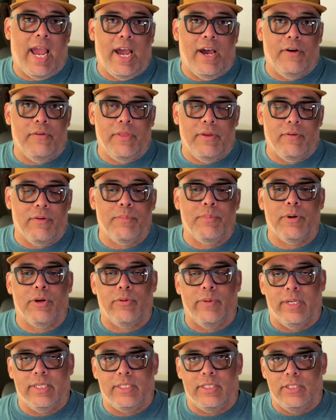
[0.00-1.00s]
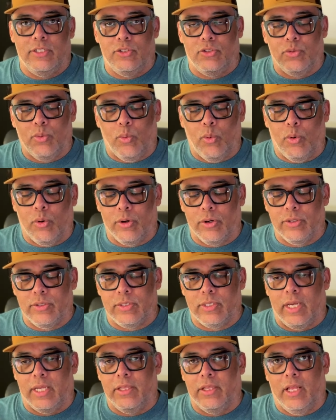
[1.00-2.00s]
they were progressing towards
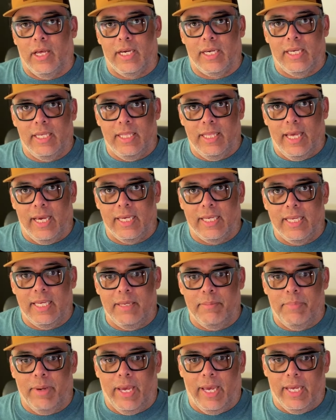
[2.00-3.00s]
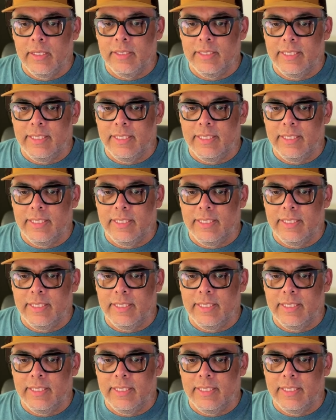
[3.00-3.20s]
unlocking that keypad.